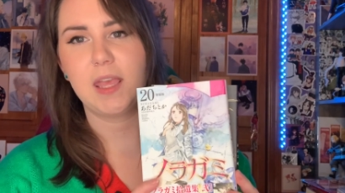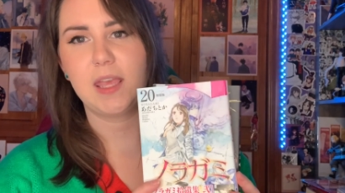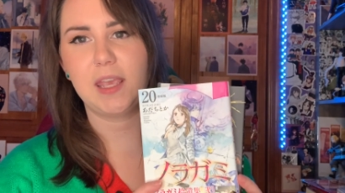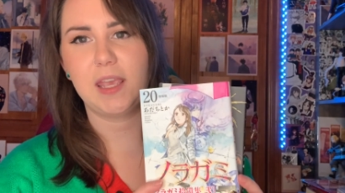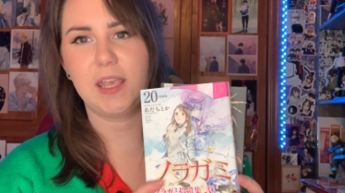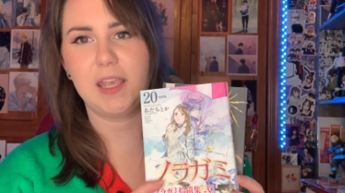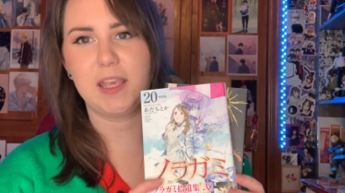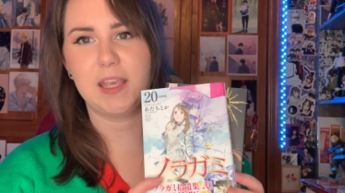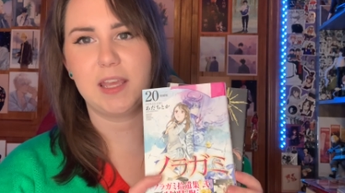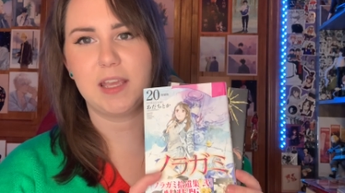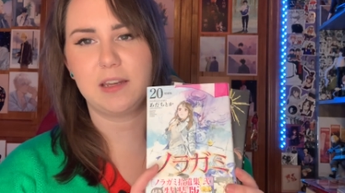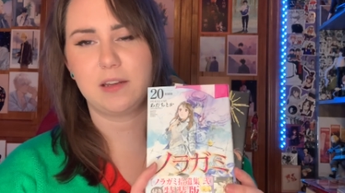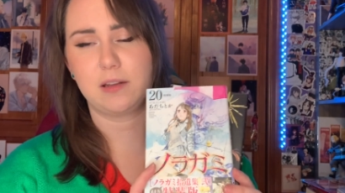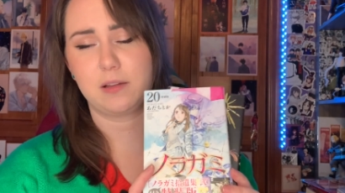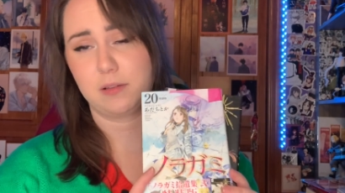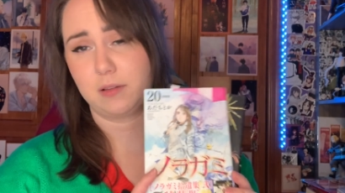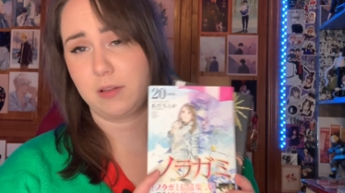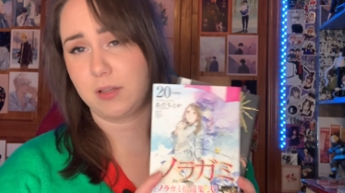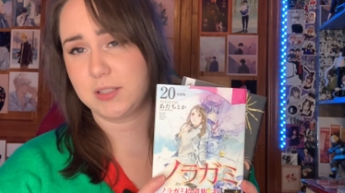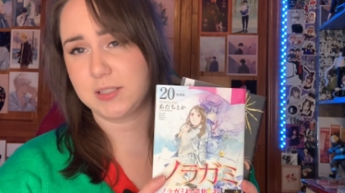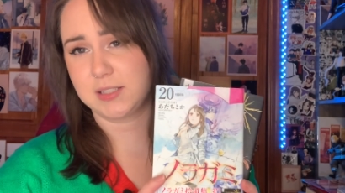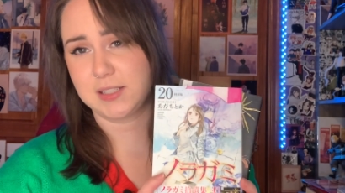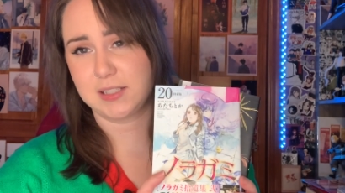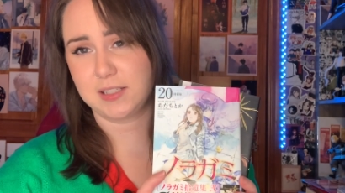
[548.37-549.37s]
and
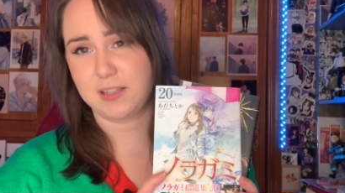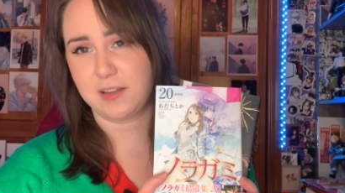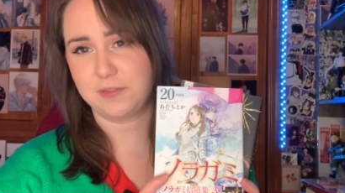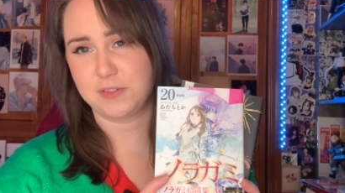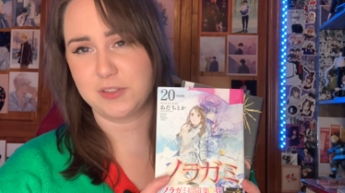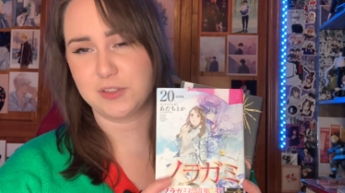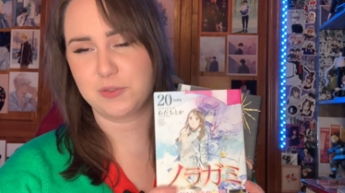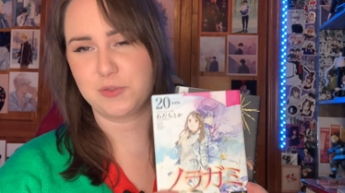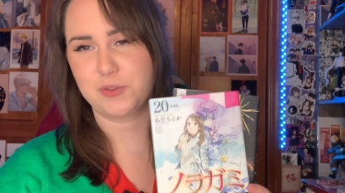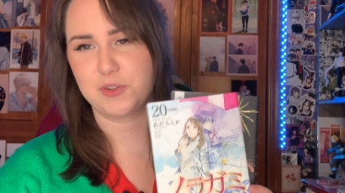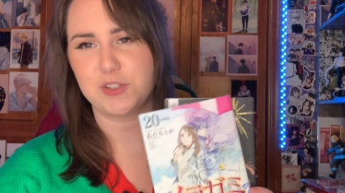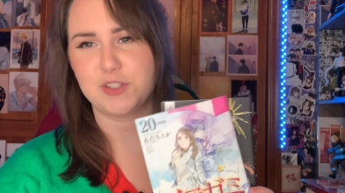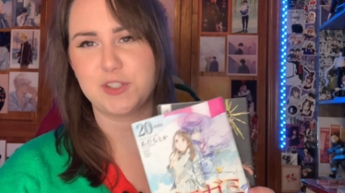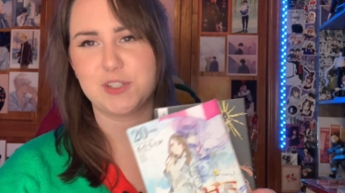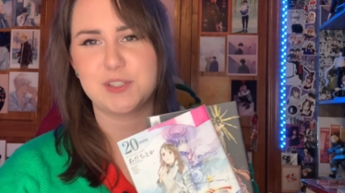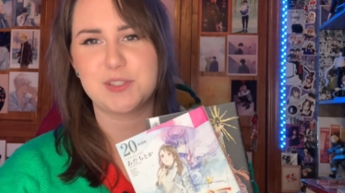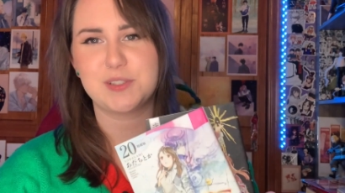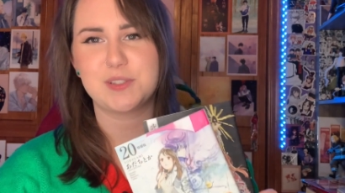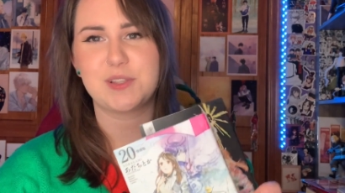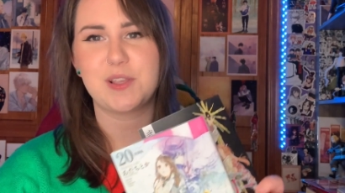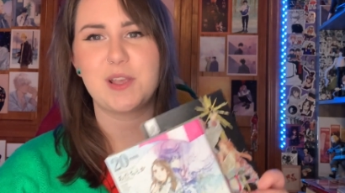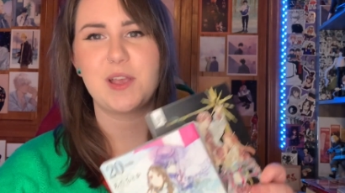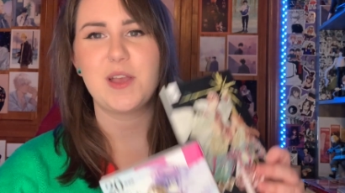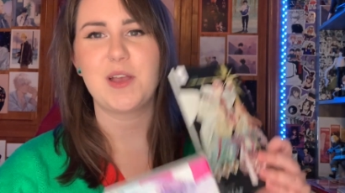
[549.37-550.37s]
honestly, the cover is
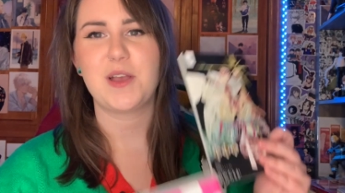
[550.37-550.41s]
gorgeous.